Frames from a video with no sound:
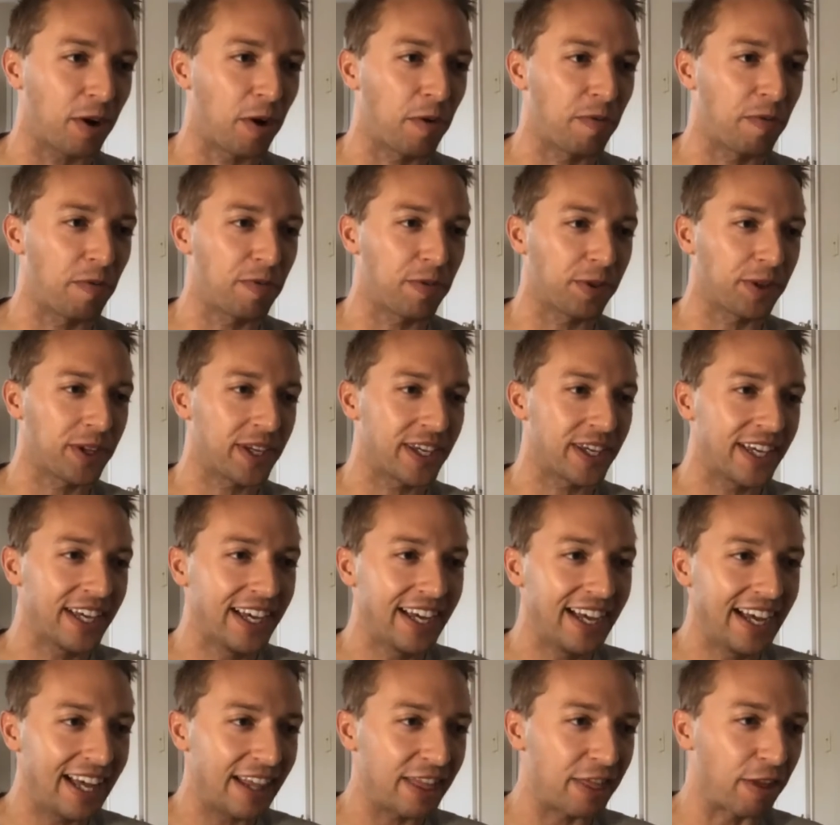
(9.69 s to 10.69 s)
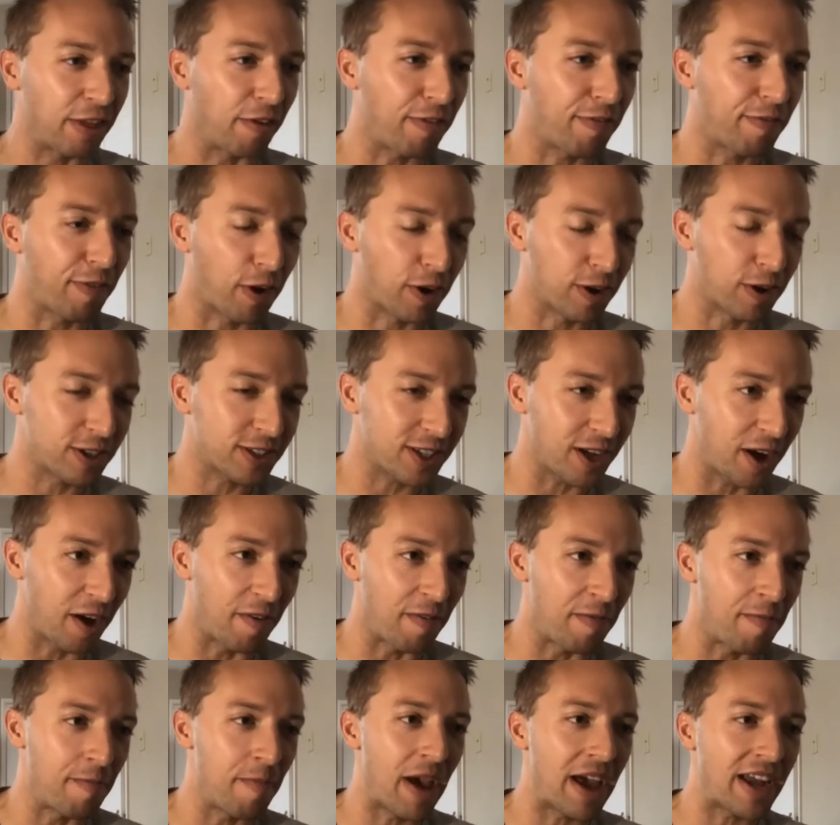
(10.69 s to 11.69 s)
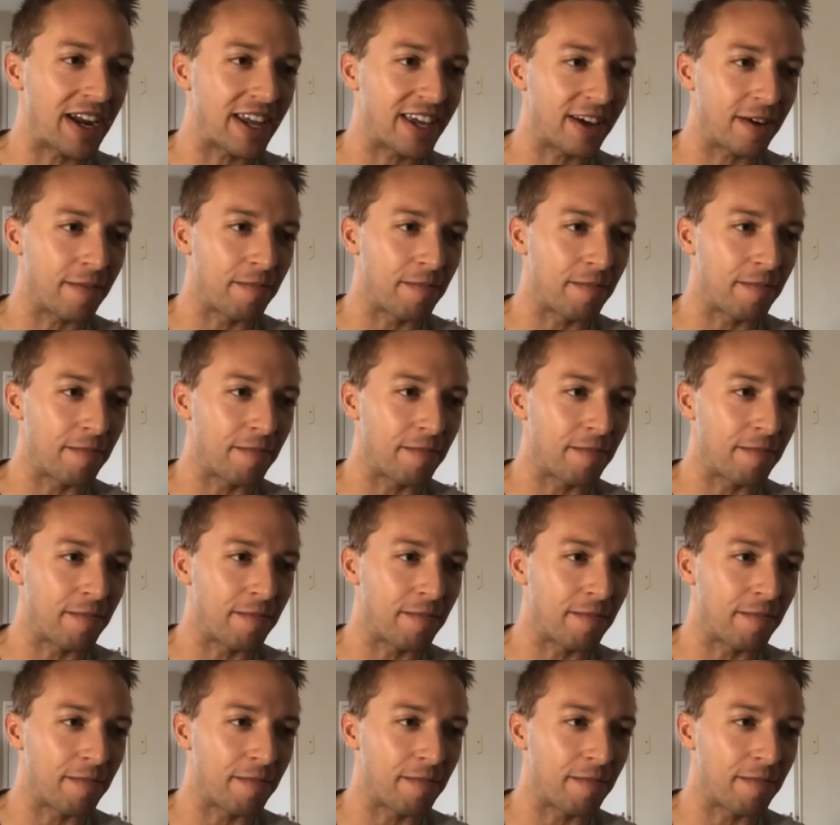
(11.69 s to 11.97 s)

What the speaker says: hopefully the first of many